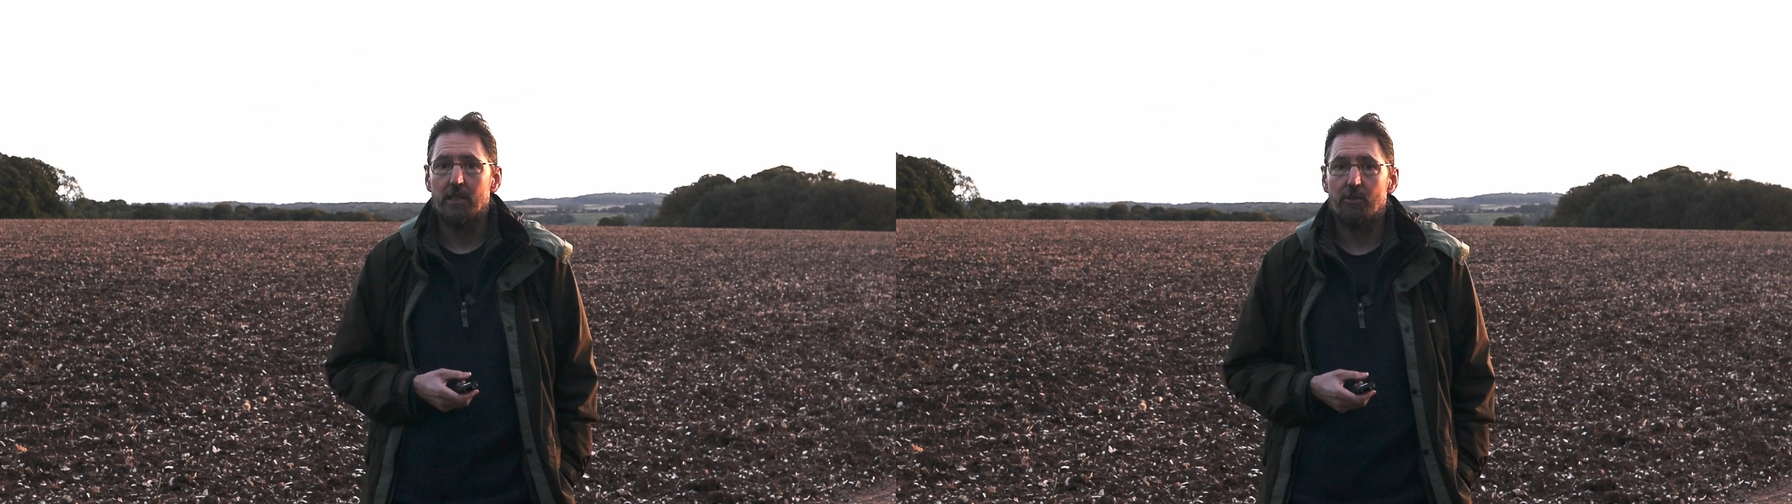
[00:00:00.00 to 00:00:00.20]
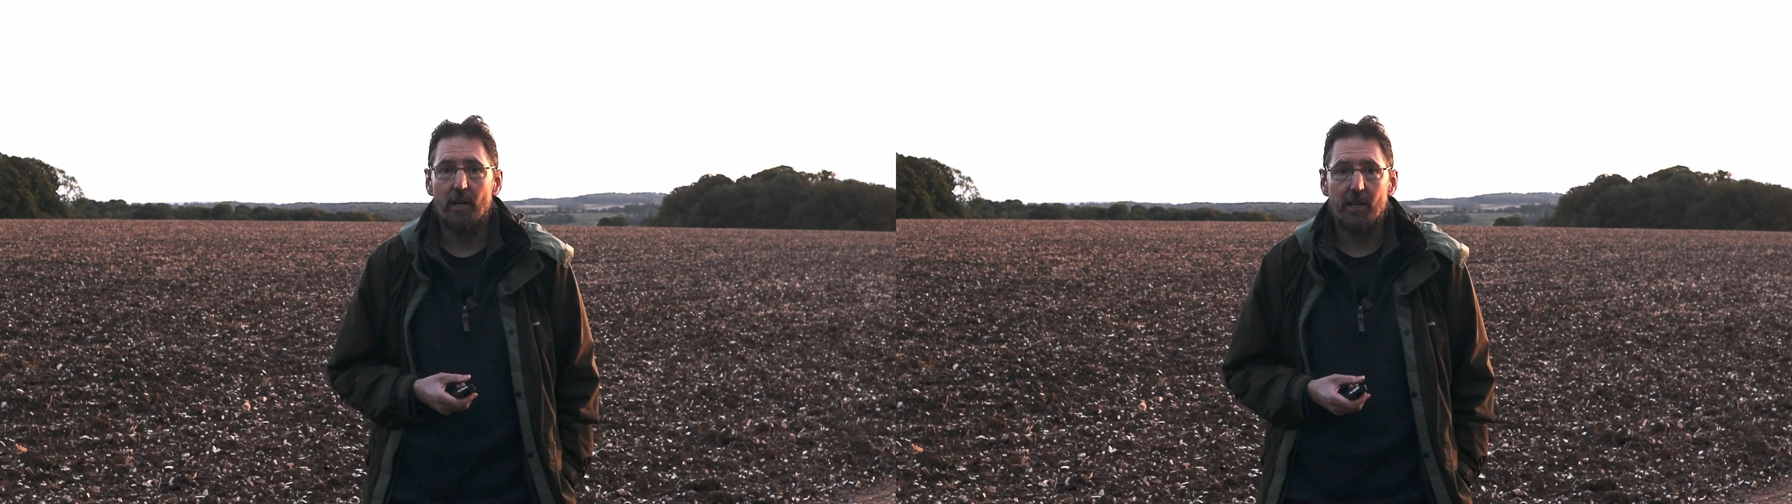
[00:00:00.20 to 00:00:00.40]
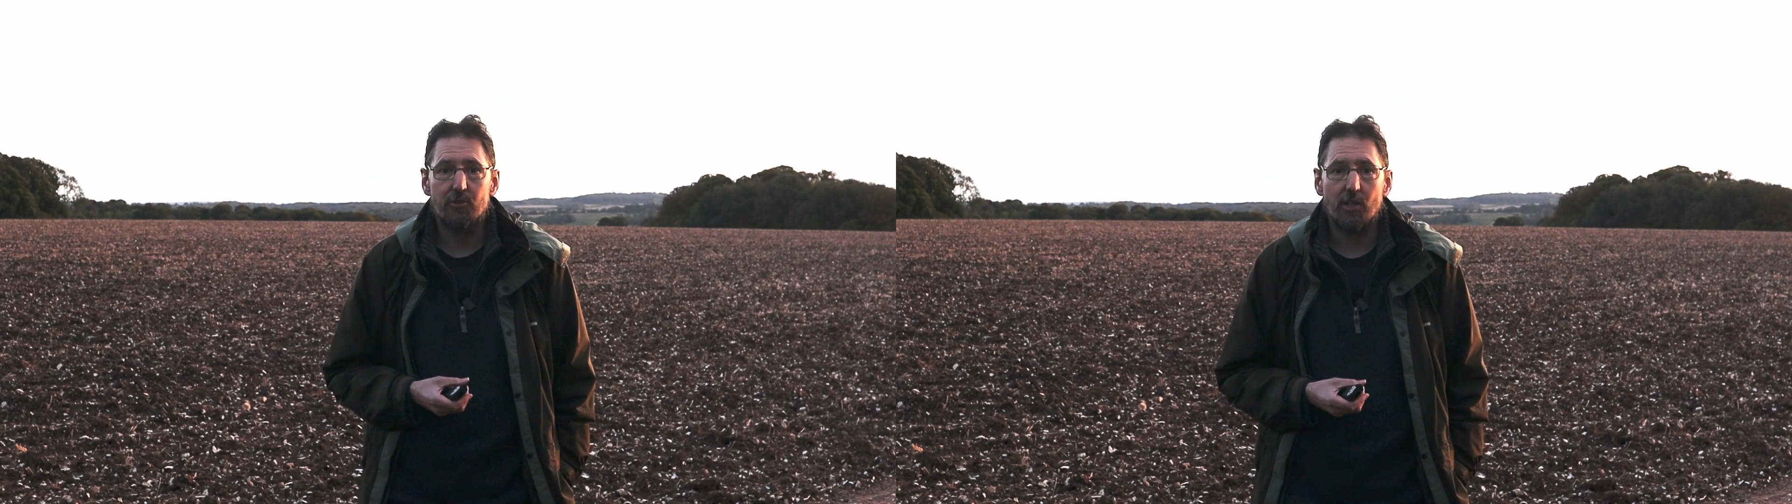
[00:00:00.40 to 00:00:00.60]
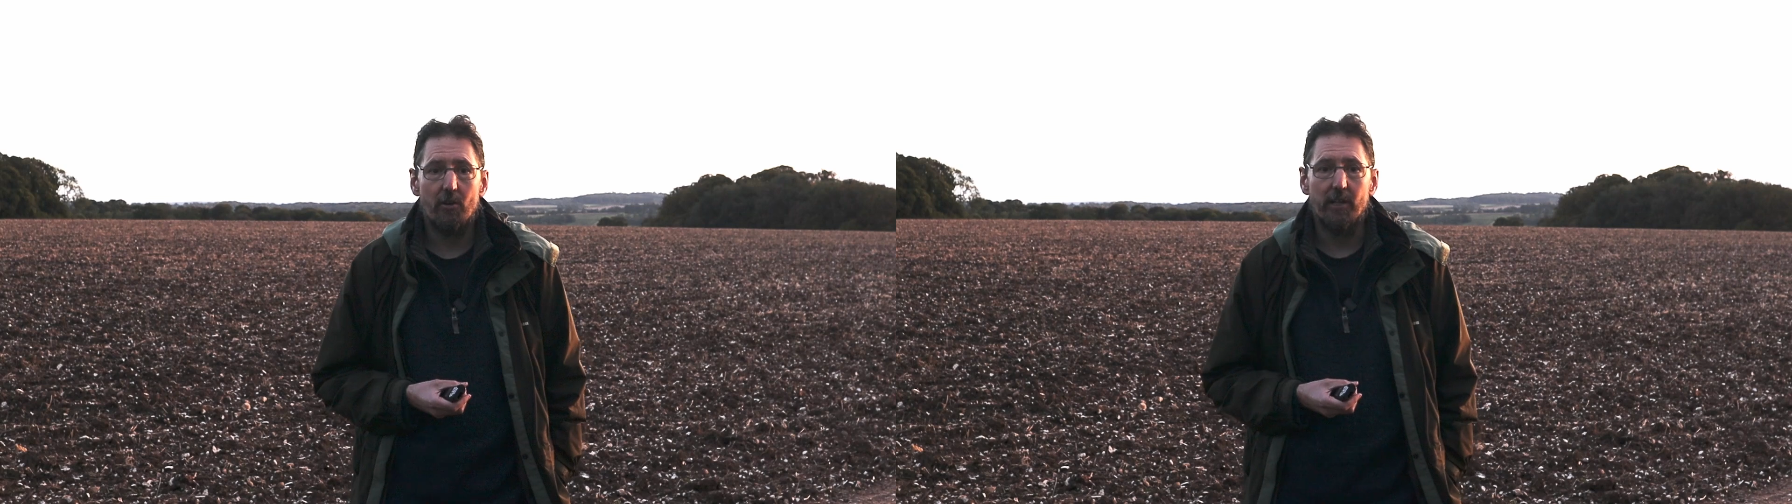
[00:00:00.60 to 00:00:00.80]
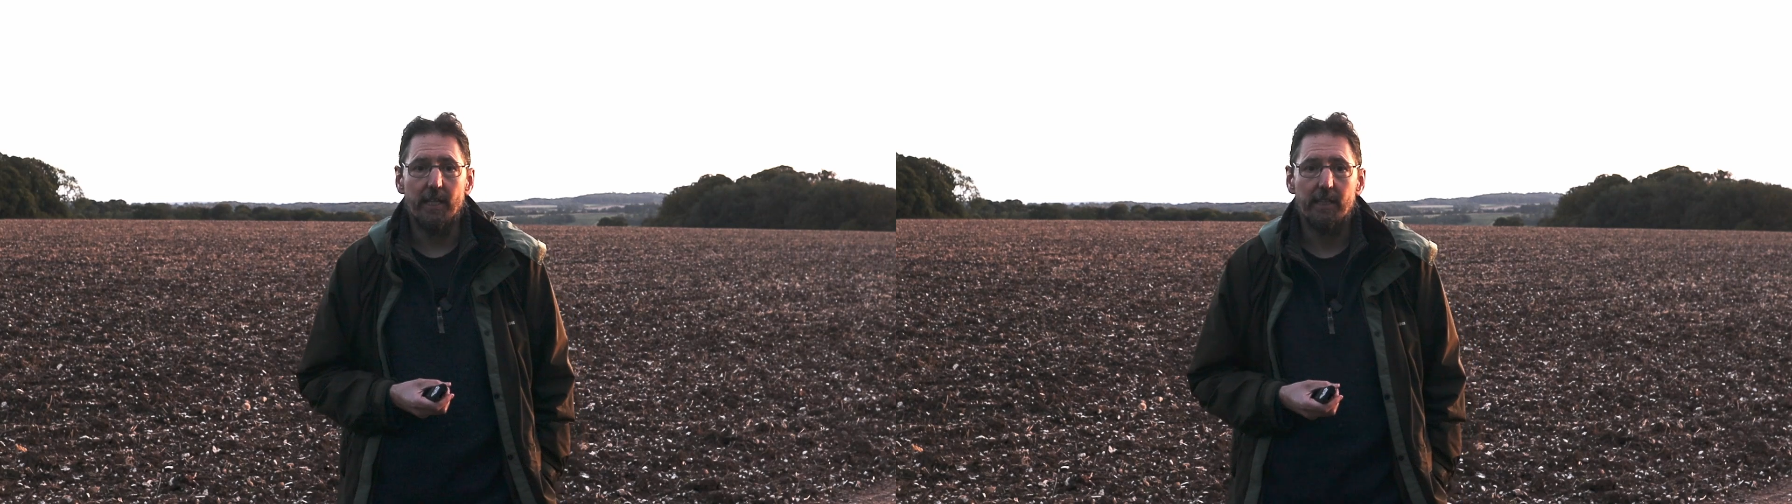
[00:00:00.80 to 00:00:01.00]
the Renault
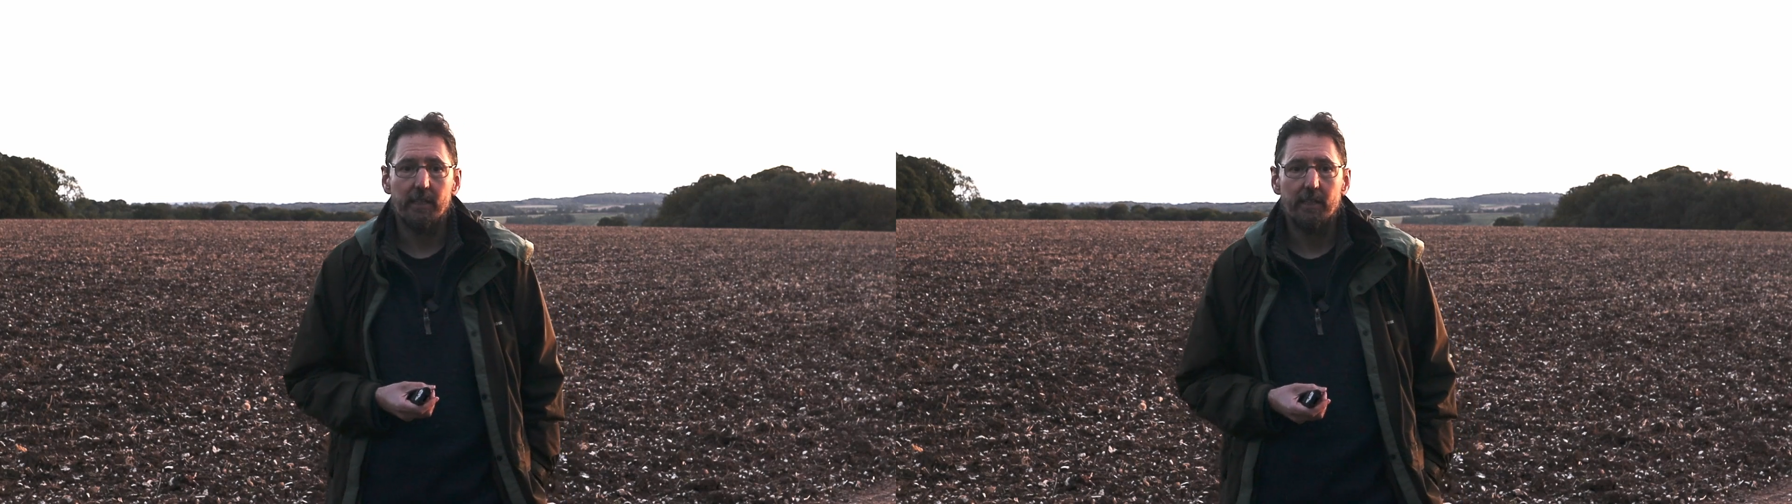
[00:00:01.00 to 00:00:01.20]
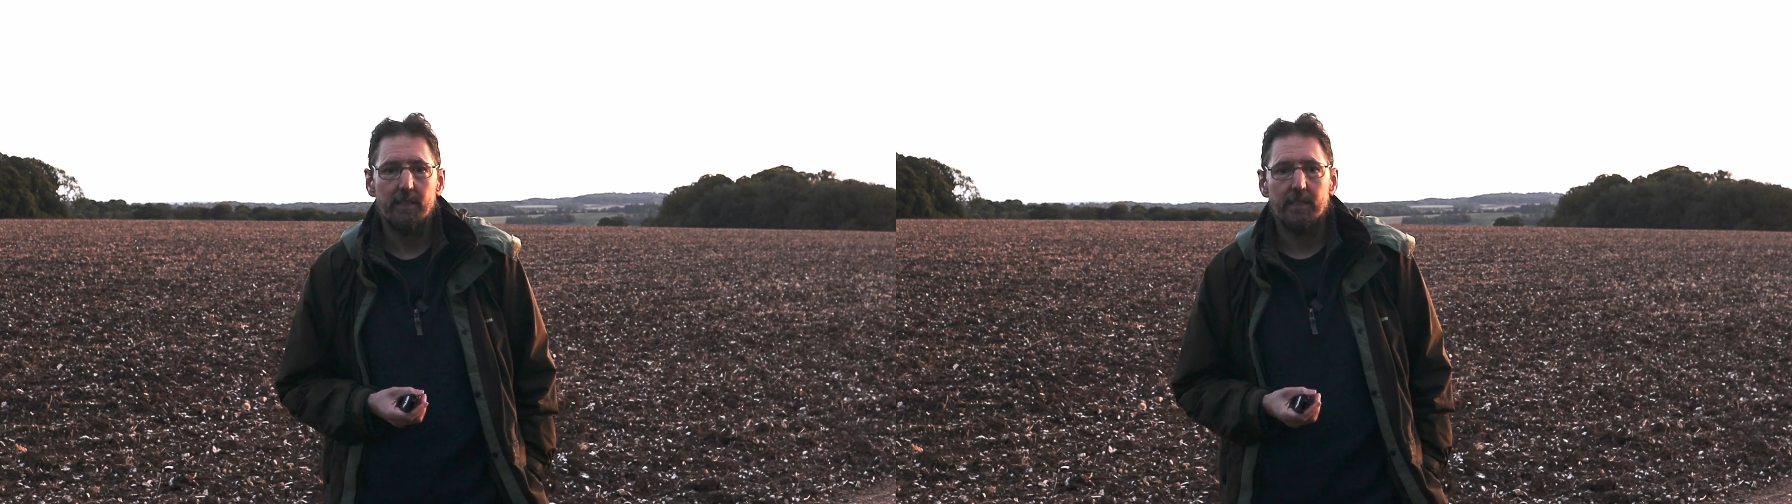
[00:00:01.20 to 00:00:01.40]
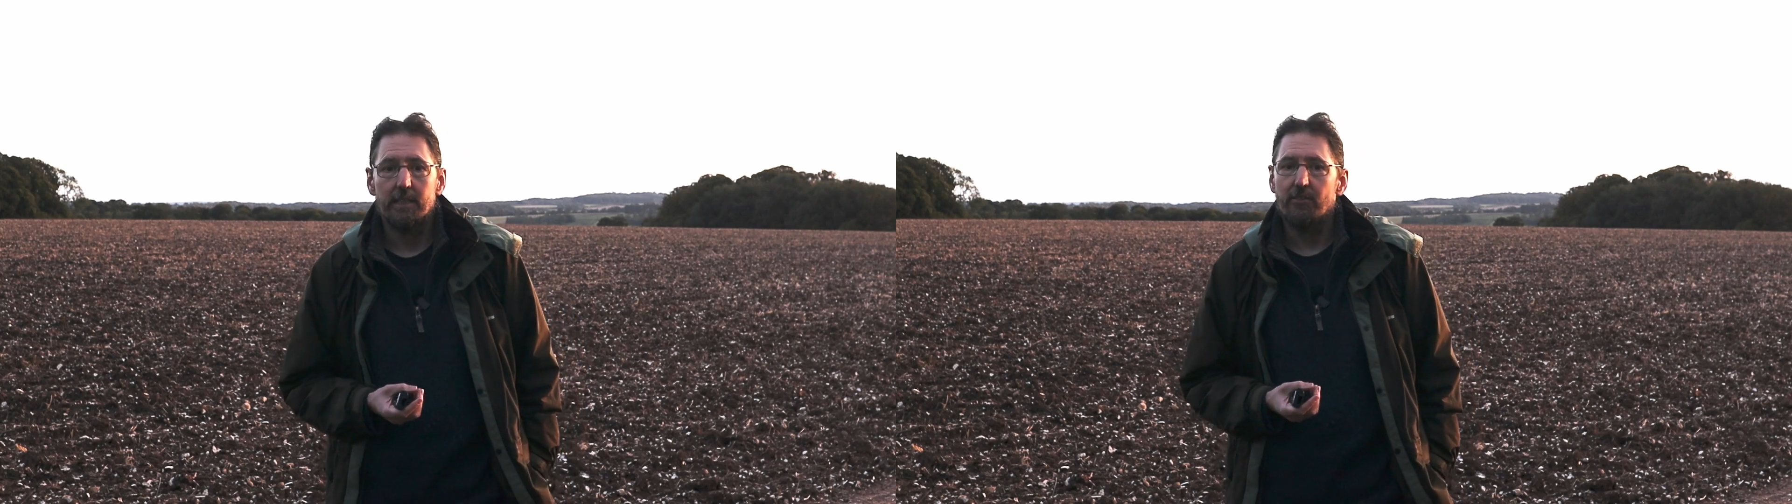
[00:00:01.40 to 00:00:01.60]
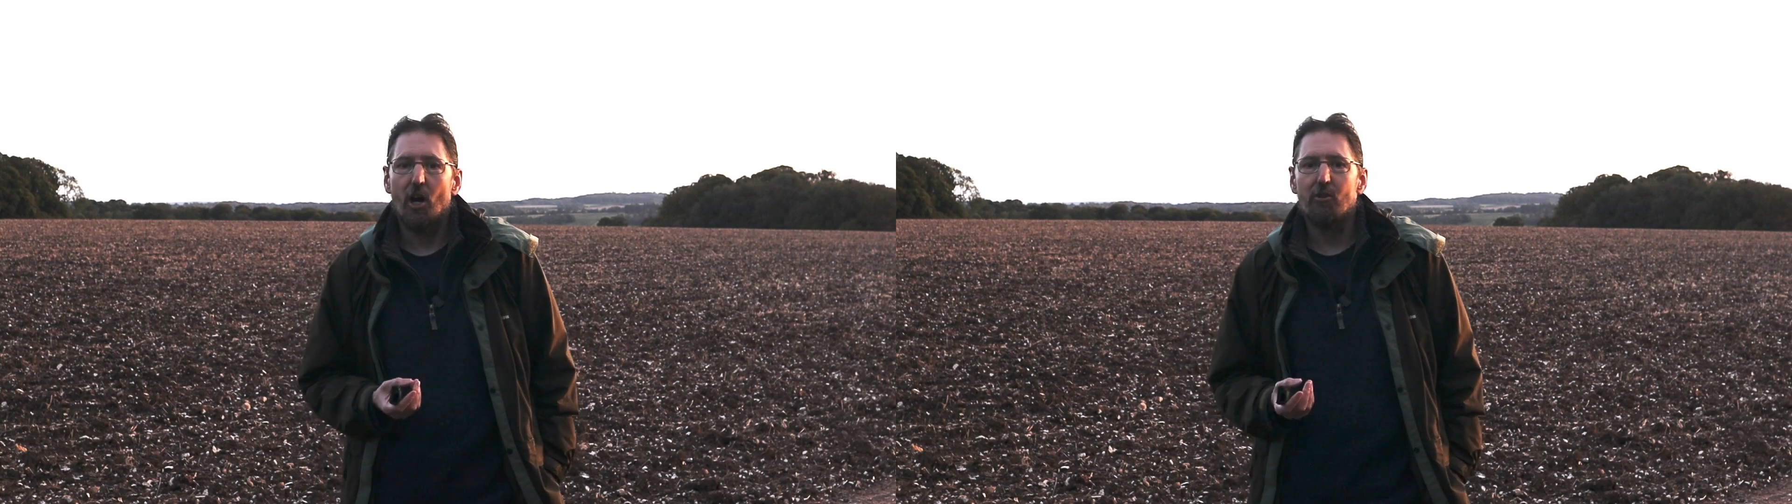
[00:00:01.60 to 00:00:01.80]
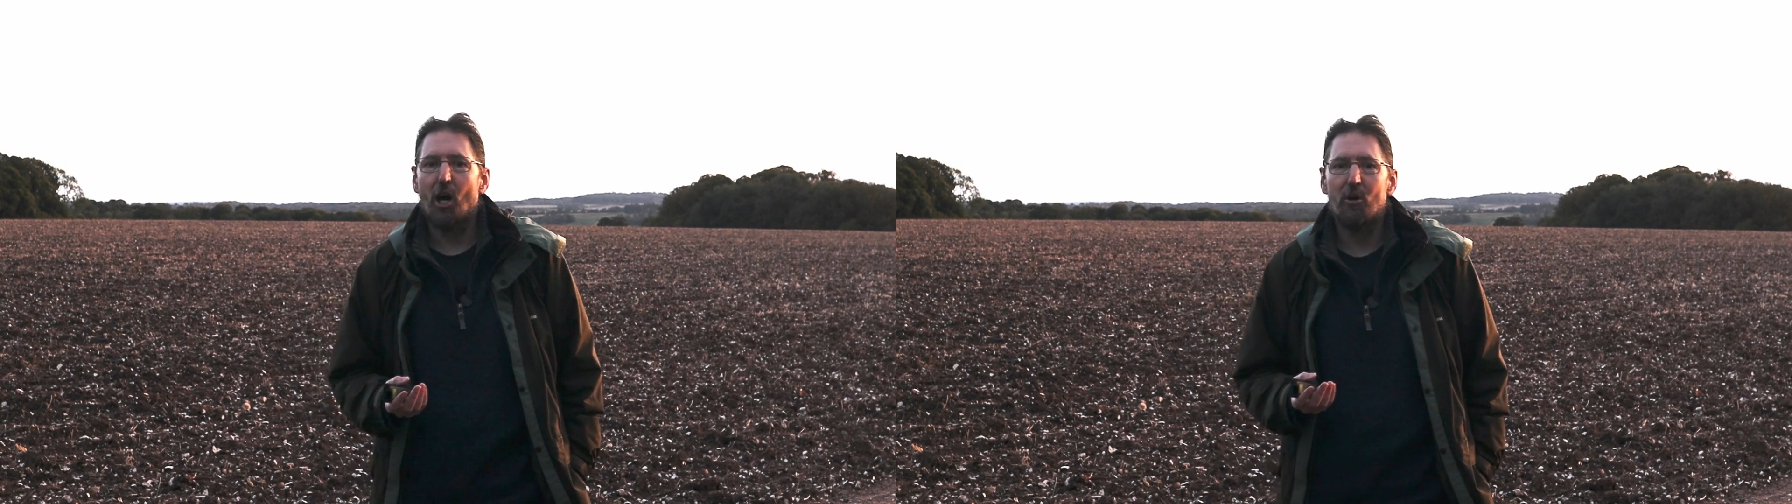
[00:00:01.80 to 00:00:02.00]
Zoe. No,